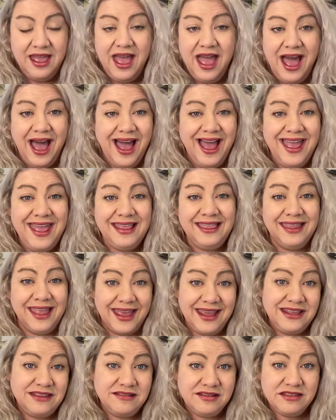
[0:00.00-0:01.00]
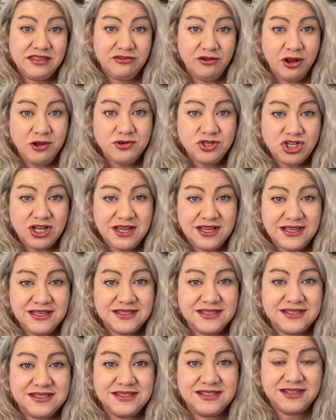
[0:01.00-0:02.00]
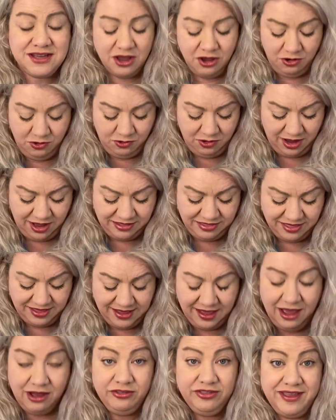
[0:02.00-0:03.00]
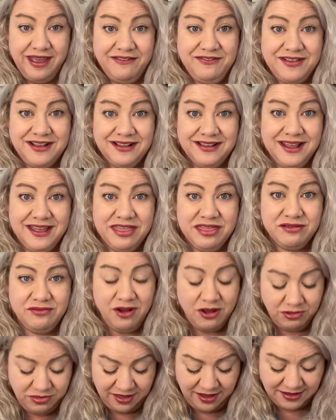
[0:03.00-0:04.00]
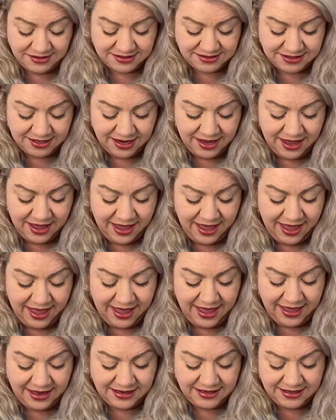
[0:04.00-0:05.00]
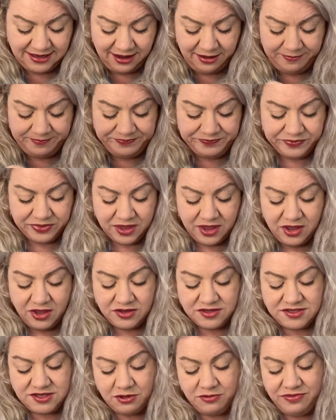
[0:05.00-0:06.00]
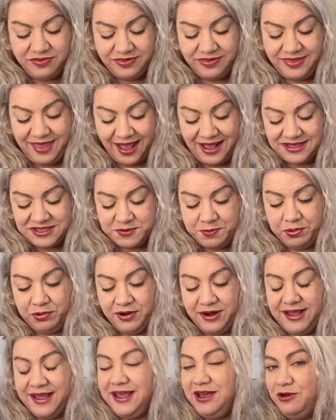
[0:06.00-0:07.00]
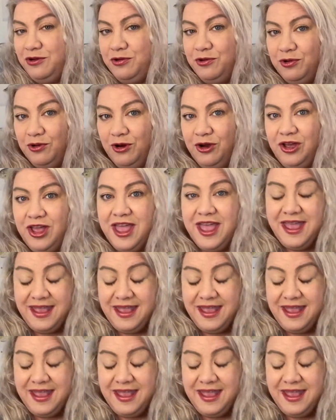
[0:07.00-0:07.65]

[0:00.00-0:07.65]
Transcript: I like to throw jigs, so I think I'll definitely throw this. And so that's pretty cool.